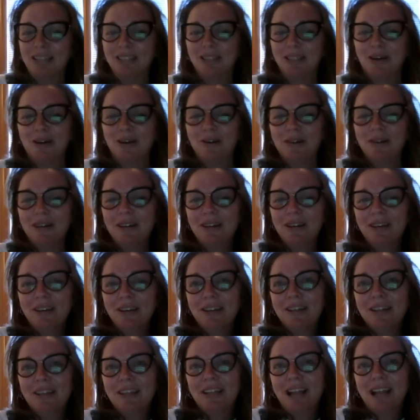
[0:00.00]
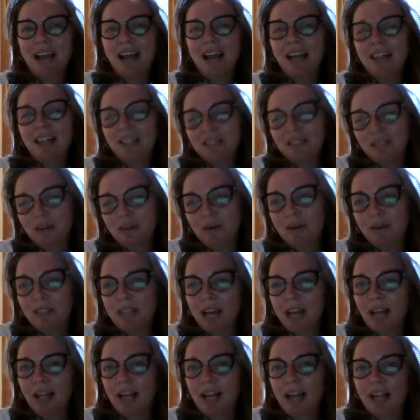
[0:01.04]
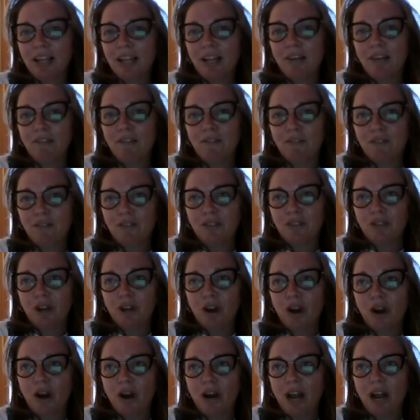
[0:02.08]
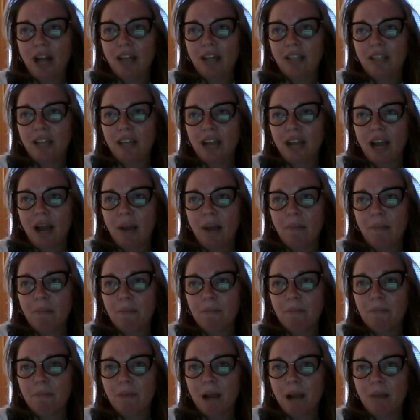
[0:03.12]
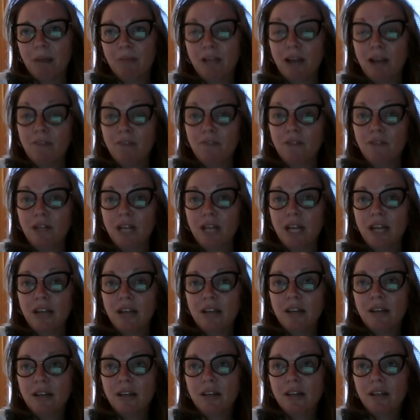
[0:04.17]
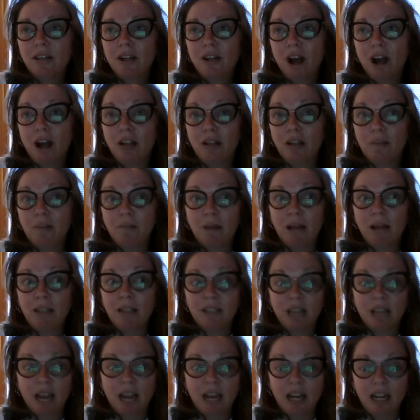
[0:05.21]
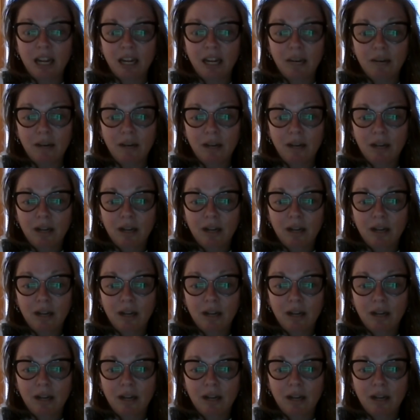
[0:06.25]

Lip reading: So yeah, storytelling, I think for sure. And I'm definitely not the best at it.